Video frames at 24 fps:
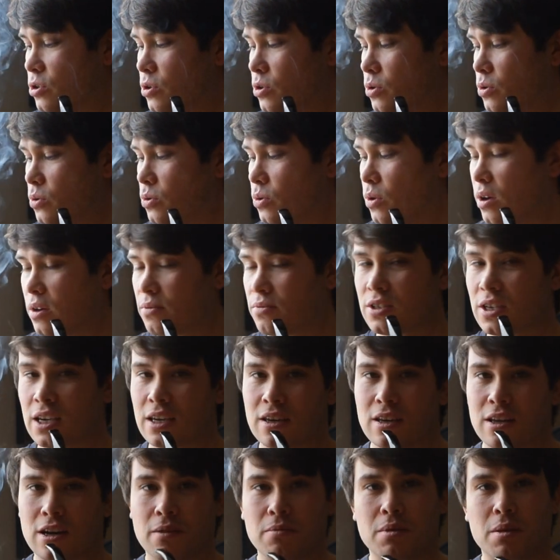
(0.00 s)
who have
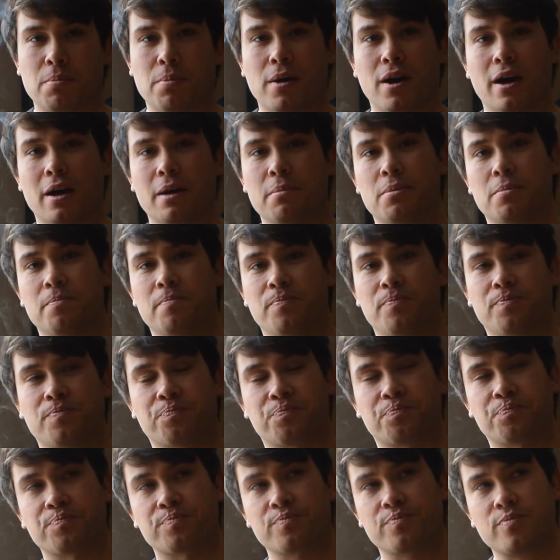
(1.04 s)
taken up the pipe
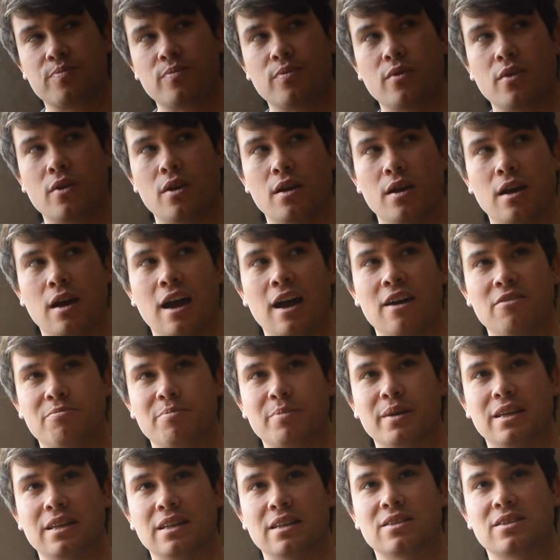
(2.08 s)
have
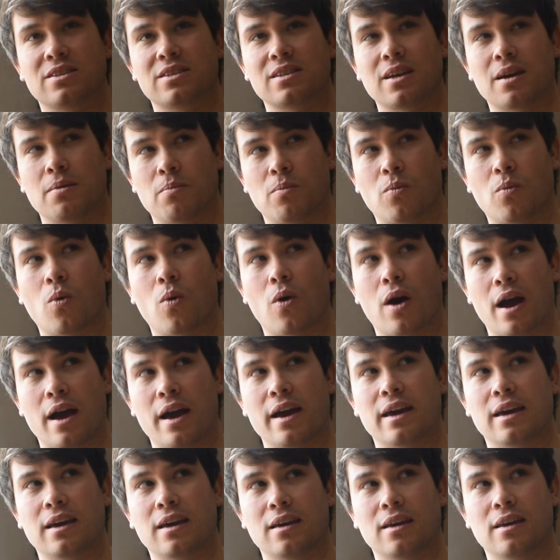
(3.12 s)
been in some
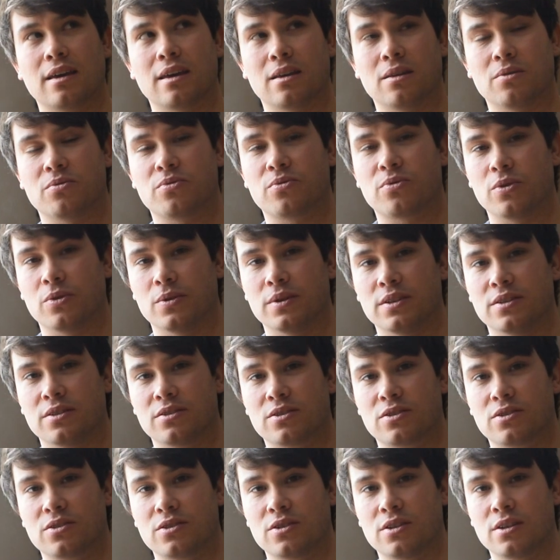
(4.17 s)
way
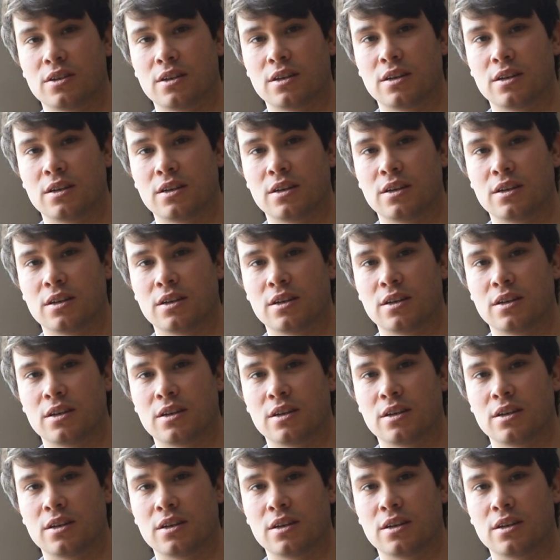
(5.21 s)
influenced,